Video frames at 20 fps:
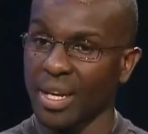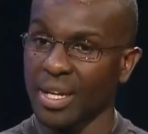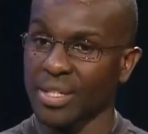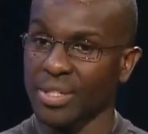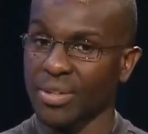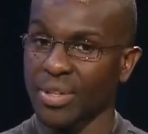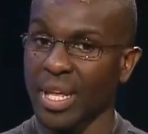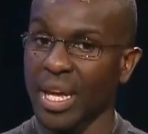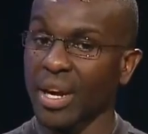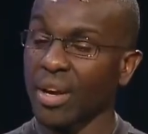And
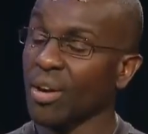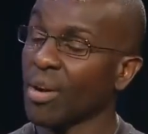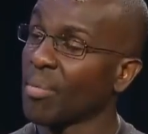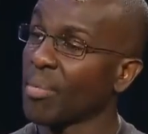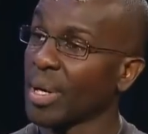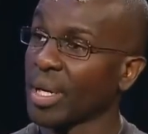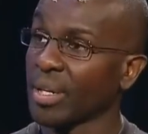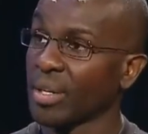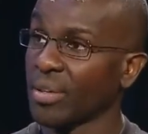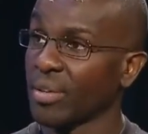so that caught
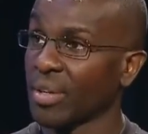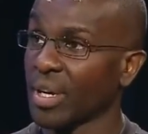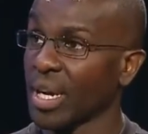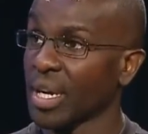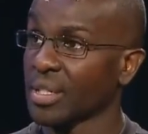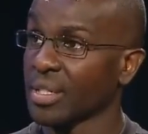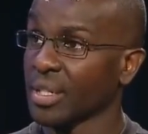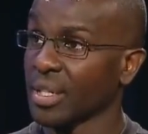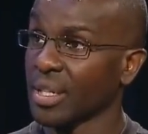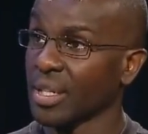my
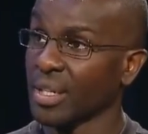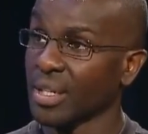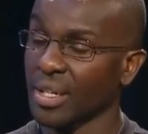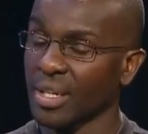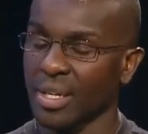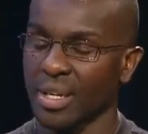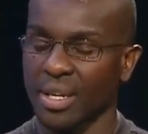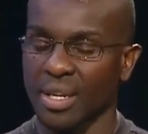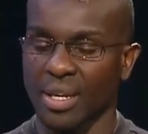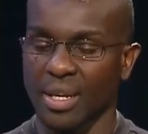curiosity,
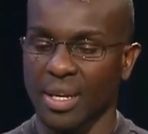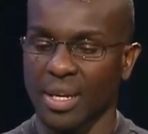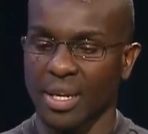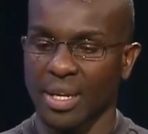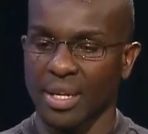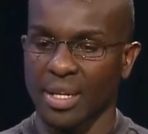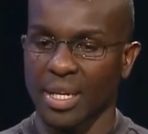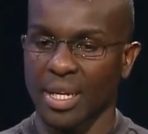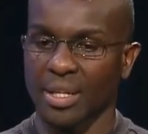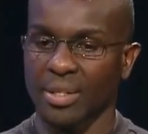
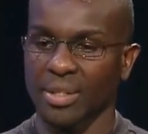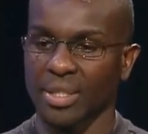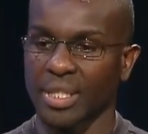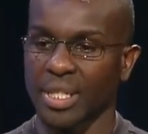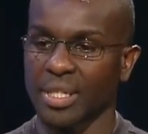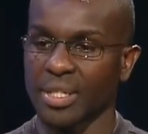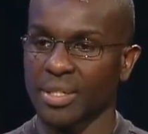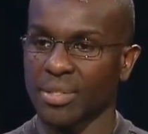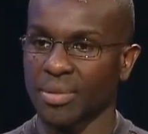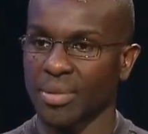and I looked
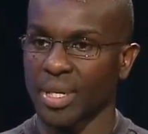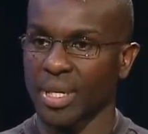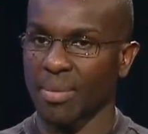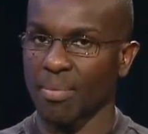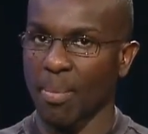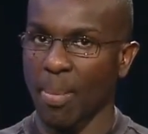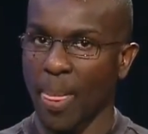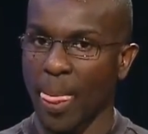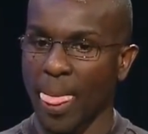into it,